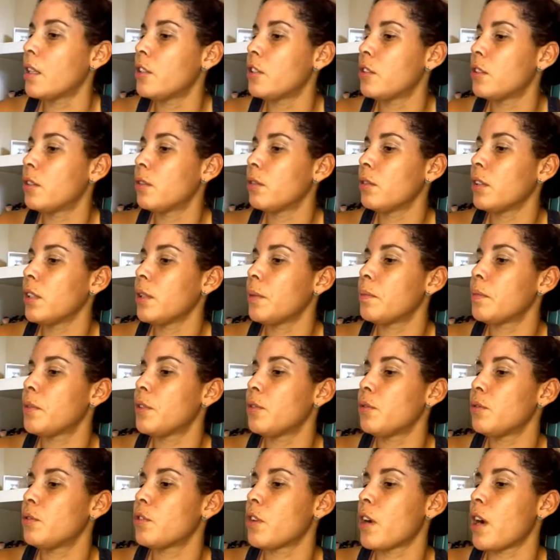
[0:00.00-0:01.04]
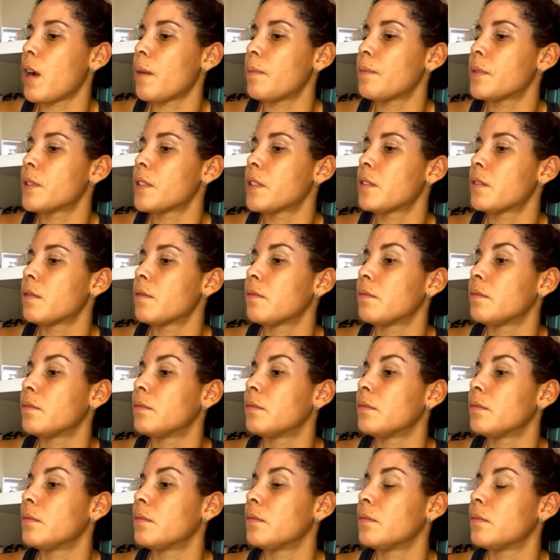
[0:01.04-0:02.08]
Tulip Dewdrops.
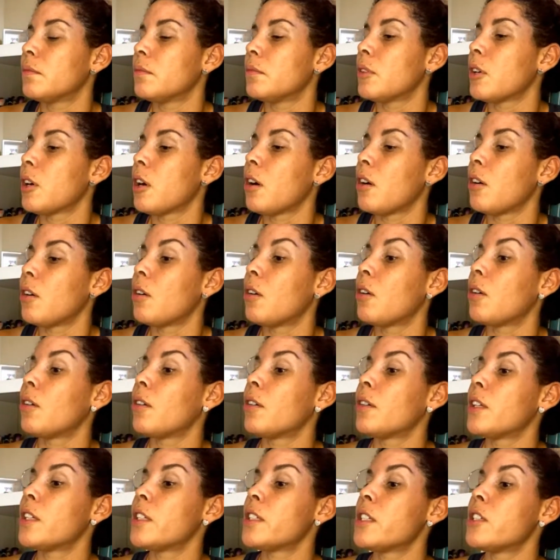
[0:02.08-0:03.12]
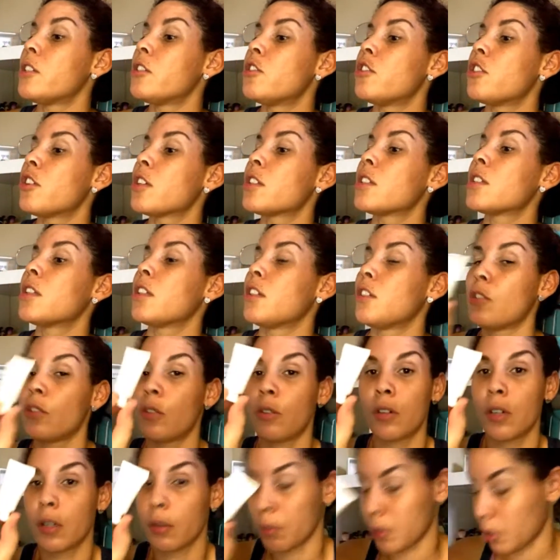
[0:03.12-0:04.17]
Oh, this is just
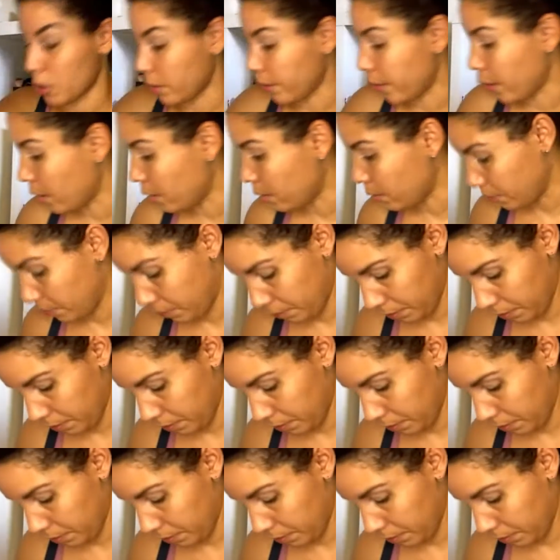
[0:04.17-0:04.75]
adorable, though.